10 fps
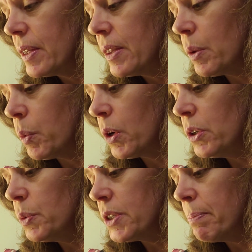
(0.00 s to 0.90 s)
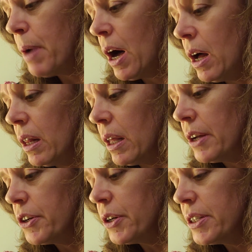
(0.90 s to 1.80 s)
The world was a ball
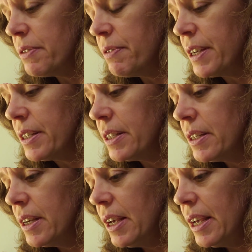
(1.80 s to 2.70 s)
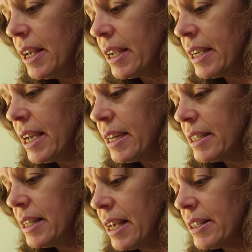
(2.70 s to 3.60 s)
under his feet. It
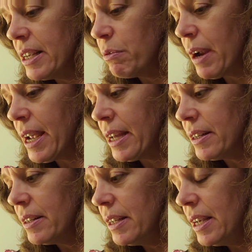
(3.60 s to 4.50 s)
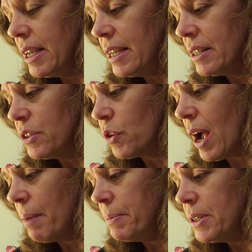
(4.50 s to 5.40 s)
kicked as he ran. It
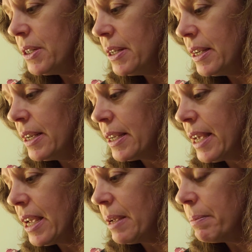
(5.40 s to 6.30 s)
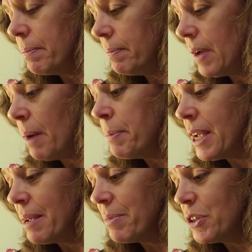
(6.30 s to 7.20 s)
dropped. Up
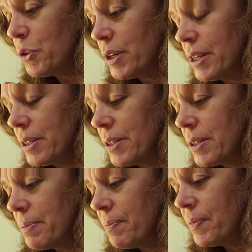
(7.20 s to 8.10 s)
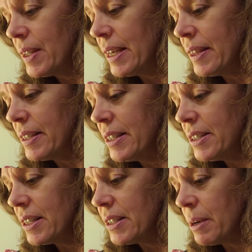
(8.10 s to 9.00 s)
came the trees. In the
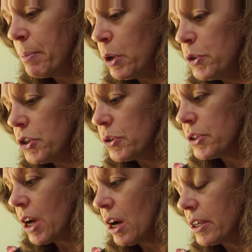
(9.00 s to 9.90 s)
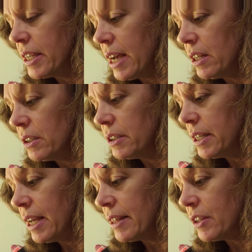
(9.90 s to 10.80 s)
distance, a poacher's dog yelled
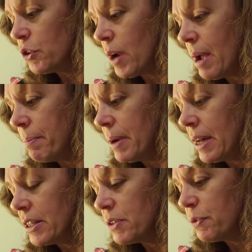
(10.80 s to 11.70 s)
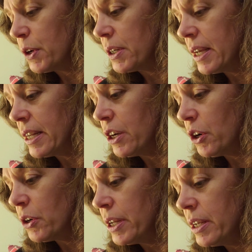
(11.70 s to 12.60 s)
at the trap on its foot, and he
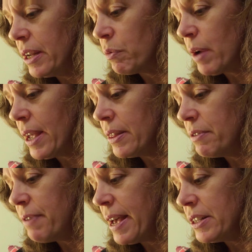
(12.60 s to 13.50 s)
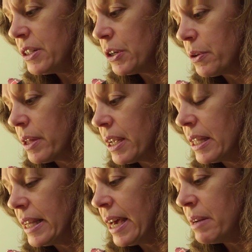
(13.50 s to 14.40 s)
heard it and ran the faster, thinking
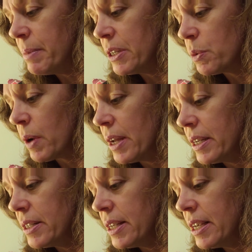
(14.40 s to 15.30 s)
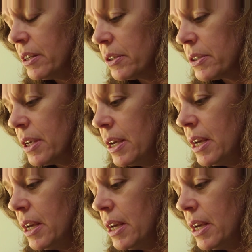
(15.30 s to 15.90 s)
the enemies were on his heels.